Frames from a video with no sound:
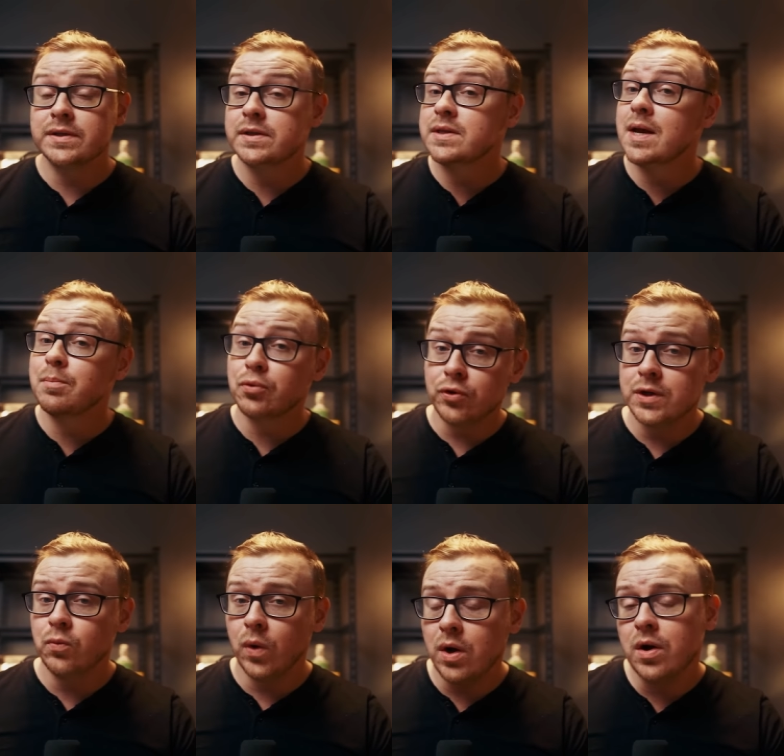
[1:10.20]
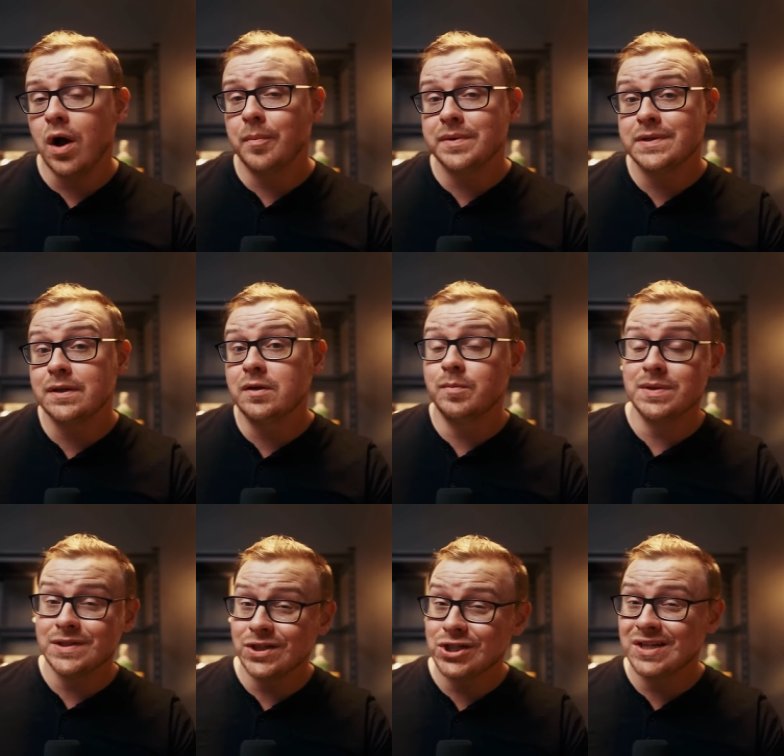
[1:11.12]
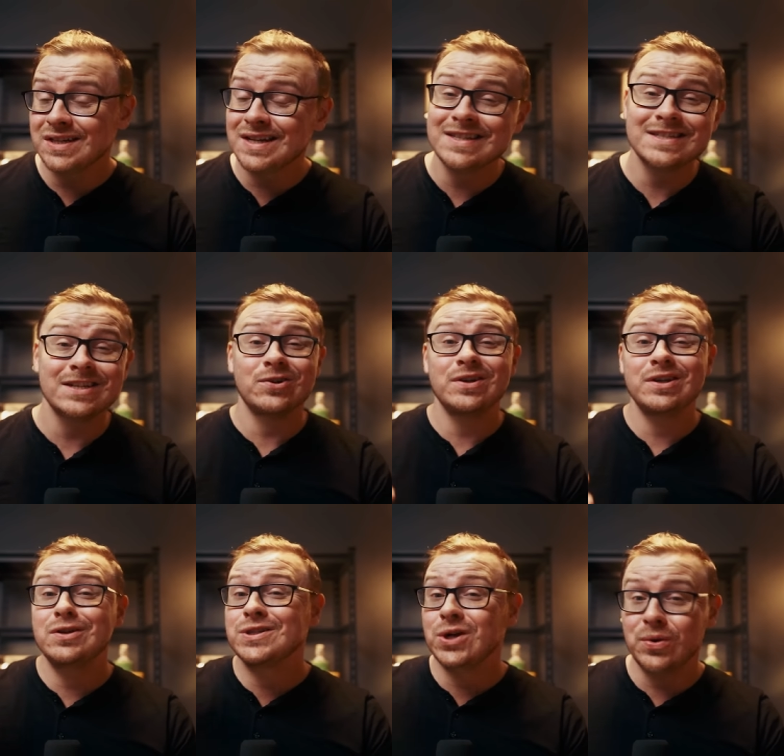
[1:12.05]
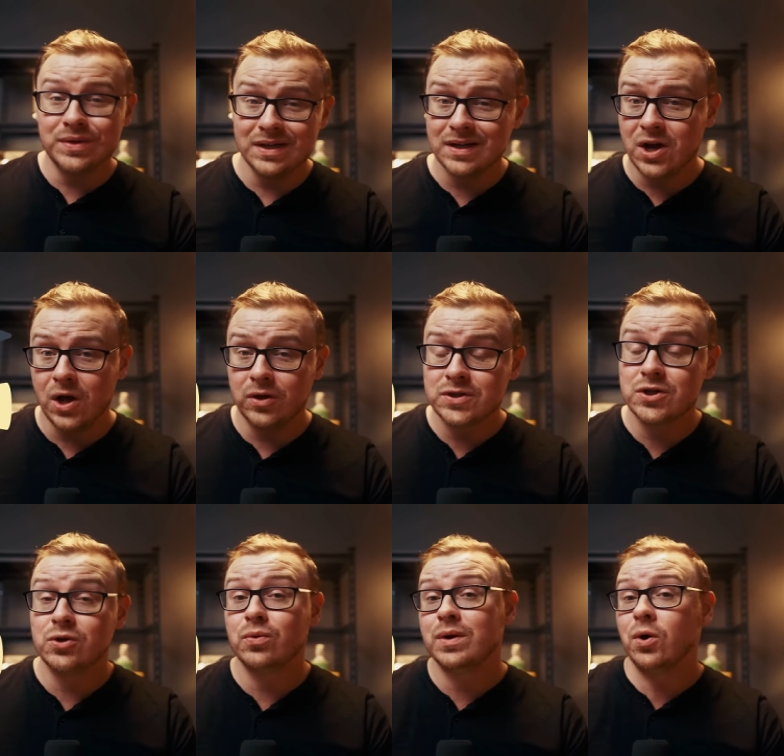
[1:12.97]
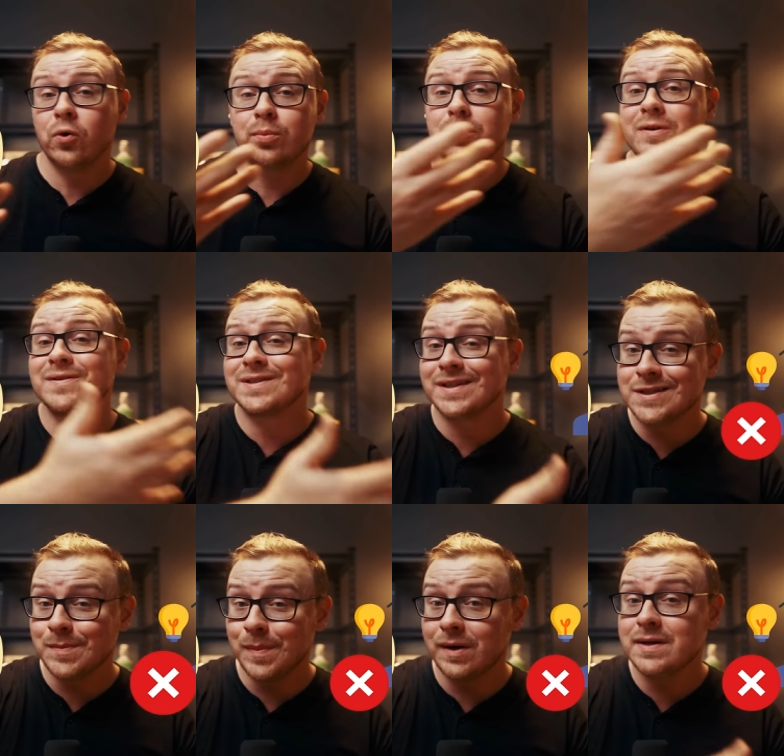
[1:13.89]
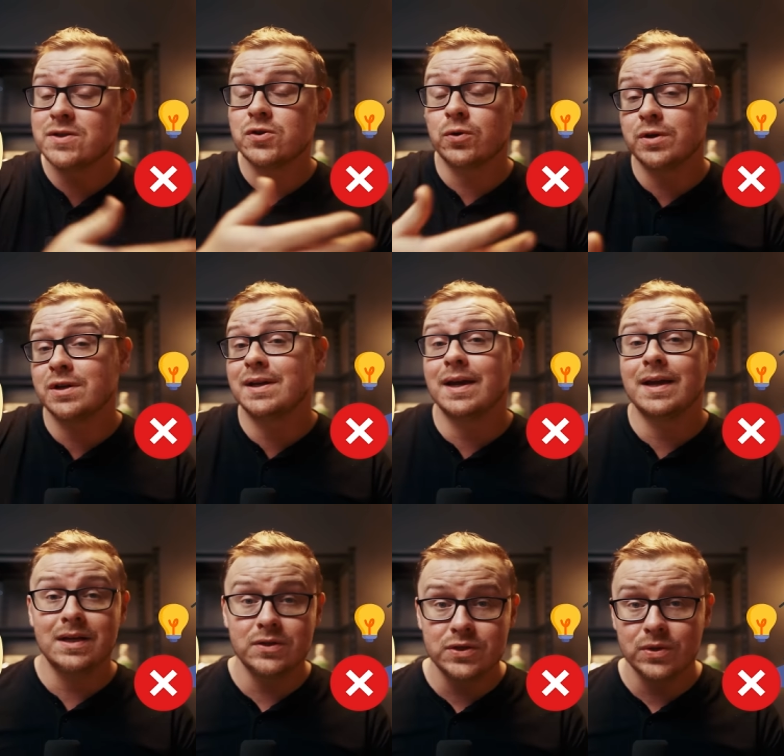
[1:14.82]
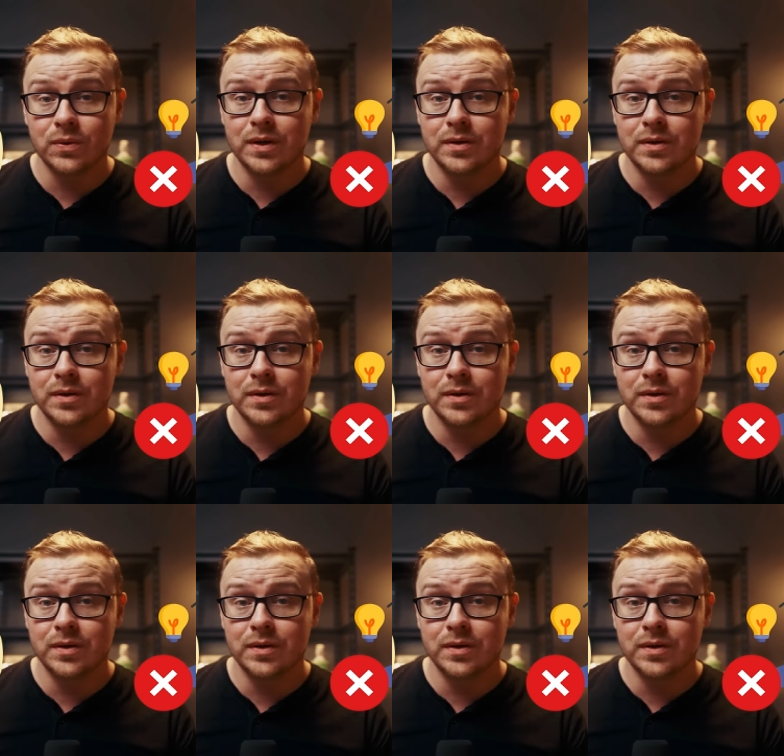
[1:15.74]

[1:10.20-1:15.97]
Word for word: this is a pretty well compensated position considering you don't need a college degree or previous experience in order to get into